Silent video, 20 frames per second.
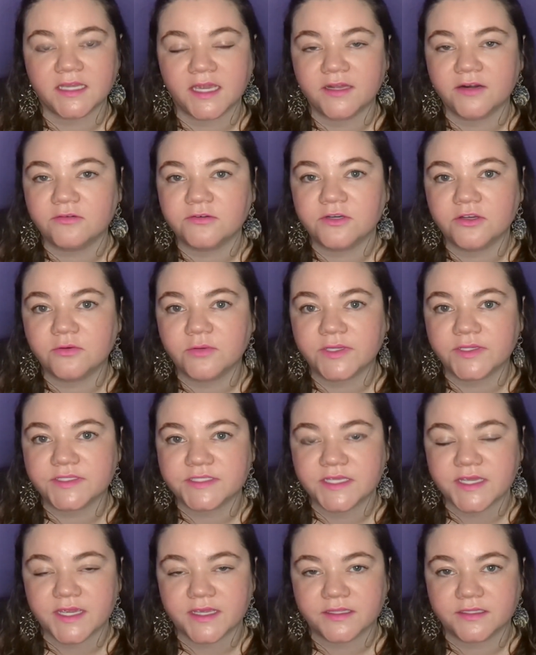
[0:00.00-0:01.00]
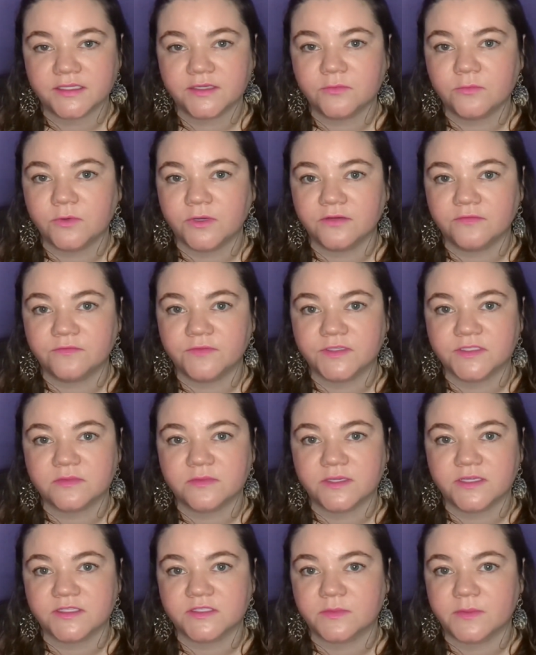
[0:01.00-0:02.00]
I don't know exactly what
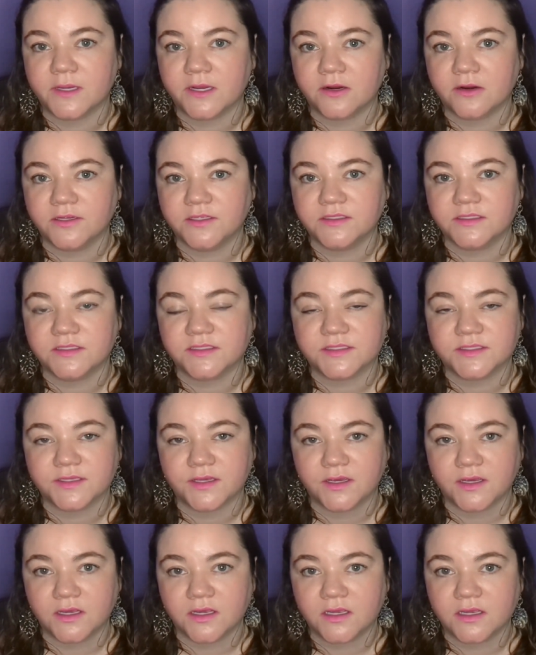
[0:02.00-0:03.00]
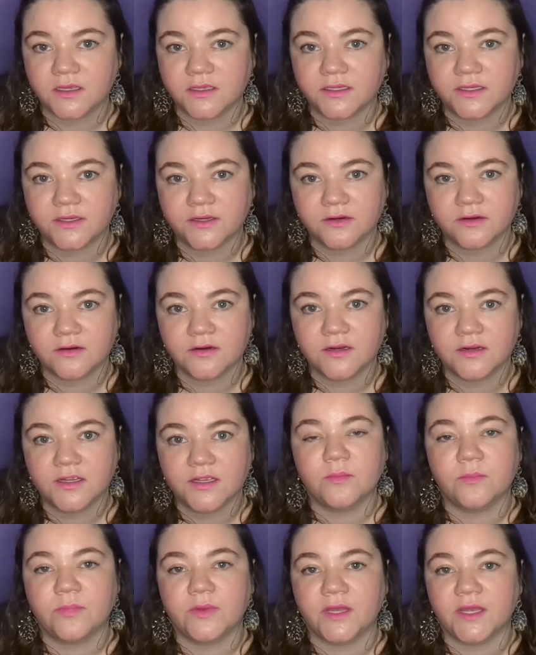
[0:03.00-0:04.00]
Vismaya's parents saw here,
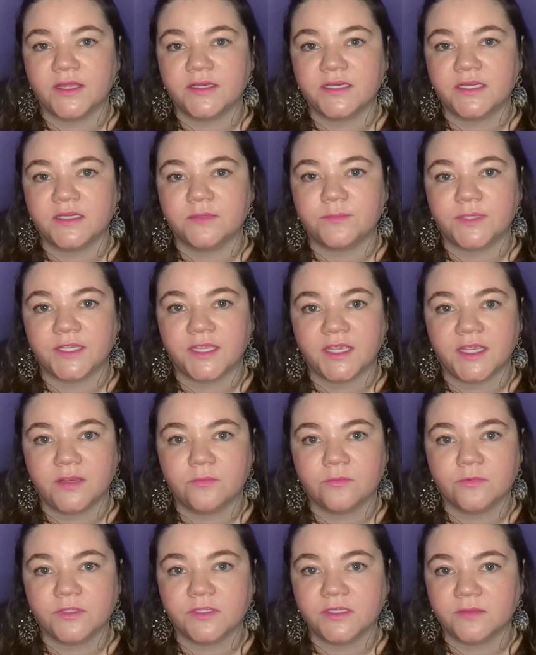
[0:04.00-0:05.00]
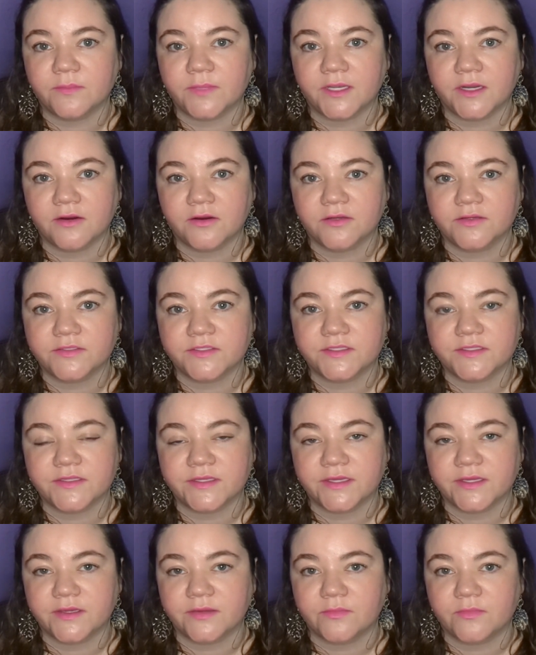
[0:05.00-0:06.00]
but it became really apparent to
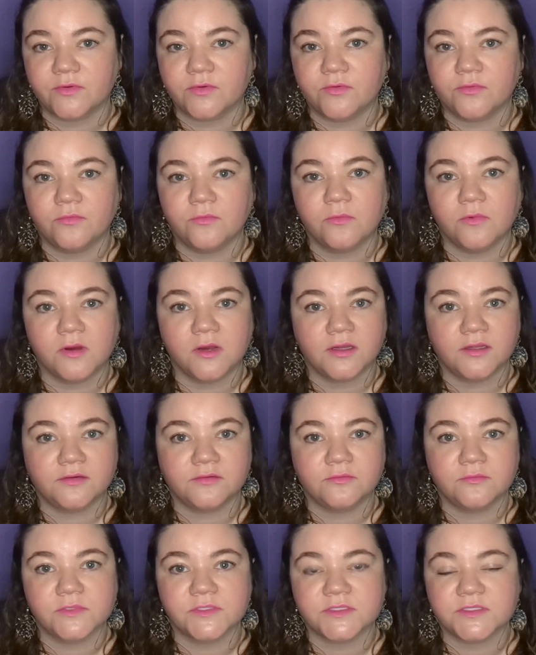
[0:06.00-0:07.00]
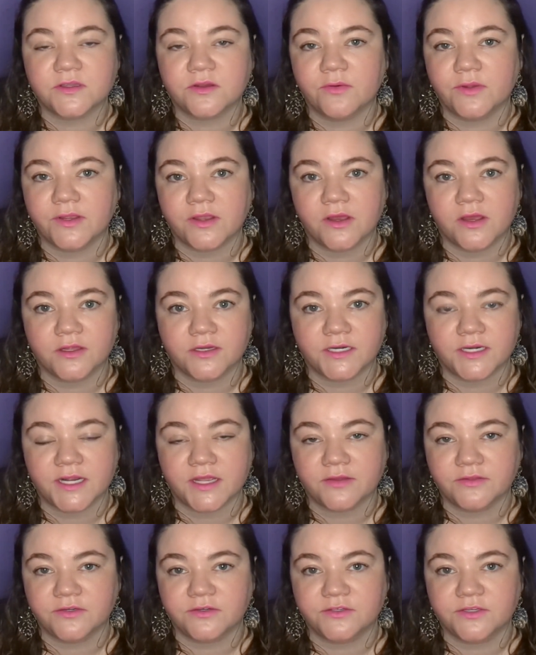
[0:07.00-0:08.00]
them what was going on and
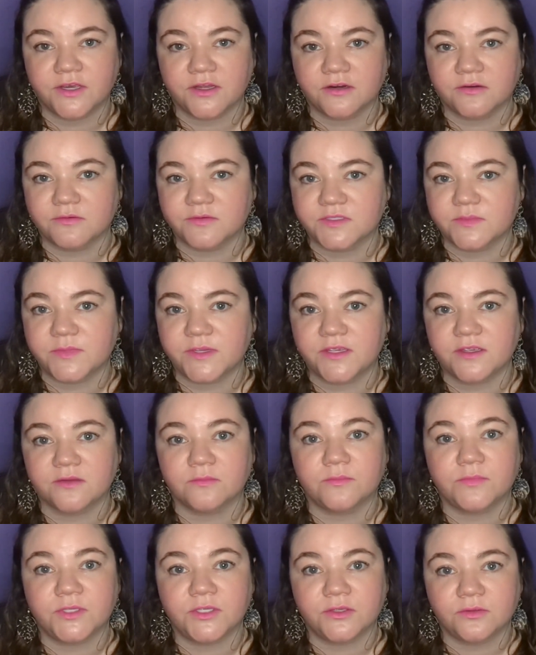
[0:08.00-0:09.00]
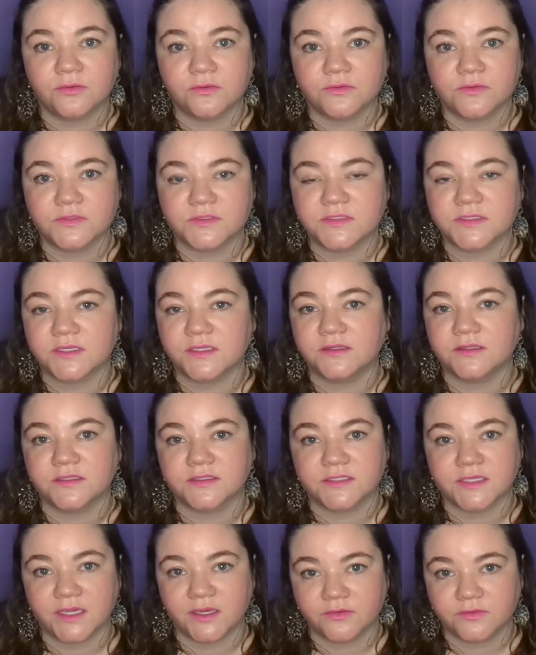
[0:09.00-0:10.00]
how their daughter was being abused in
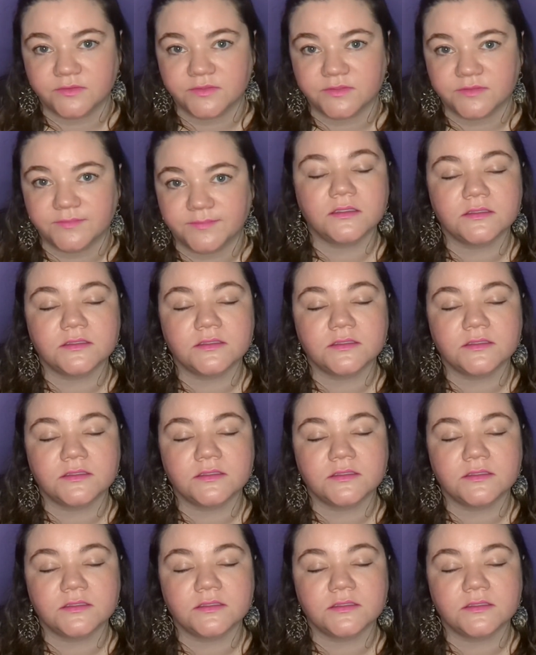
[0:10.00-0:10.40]
this house.